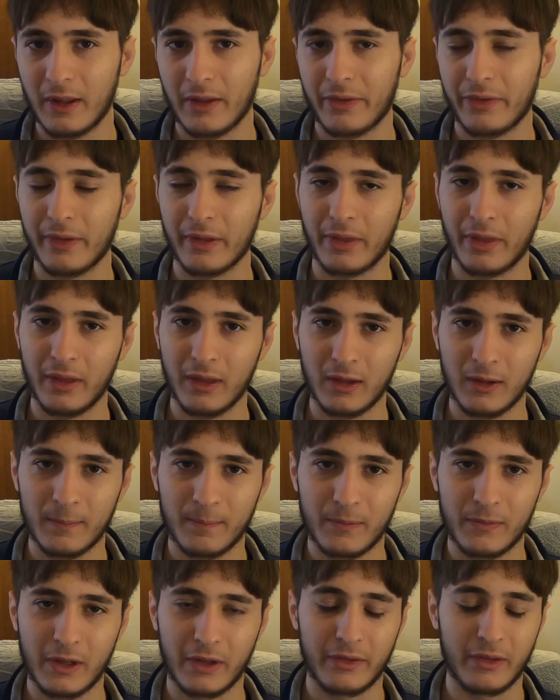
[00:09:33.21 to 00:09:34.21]
That's the thing.
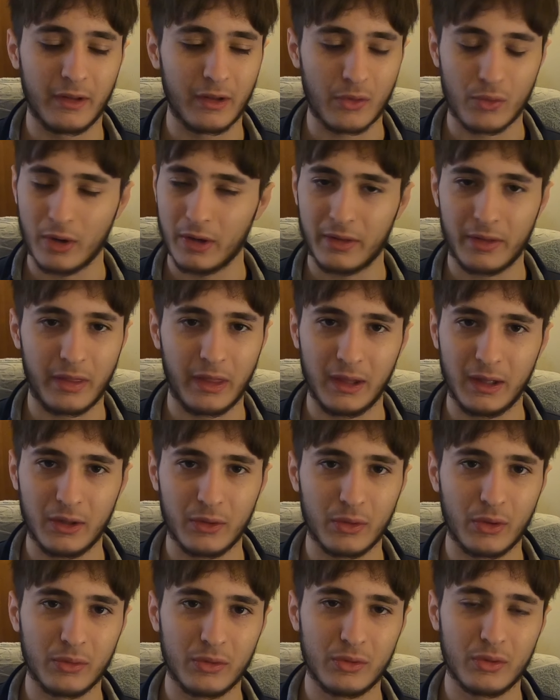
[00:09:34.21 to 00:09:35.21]
That's the great
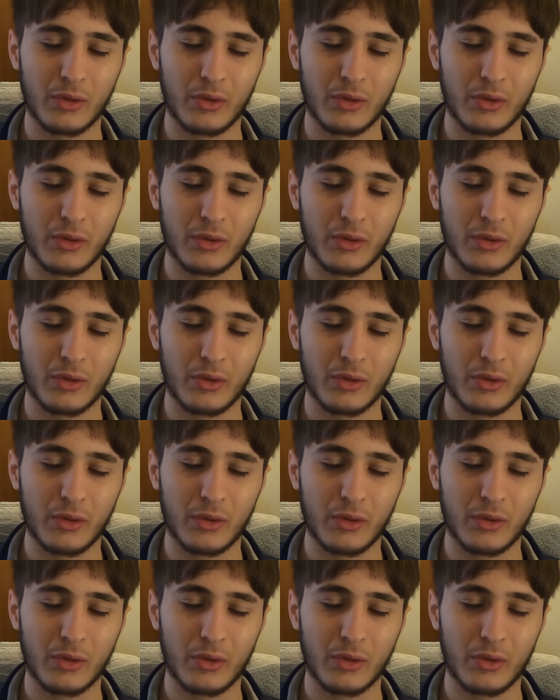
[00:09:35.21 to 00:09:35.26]
thing.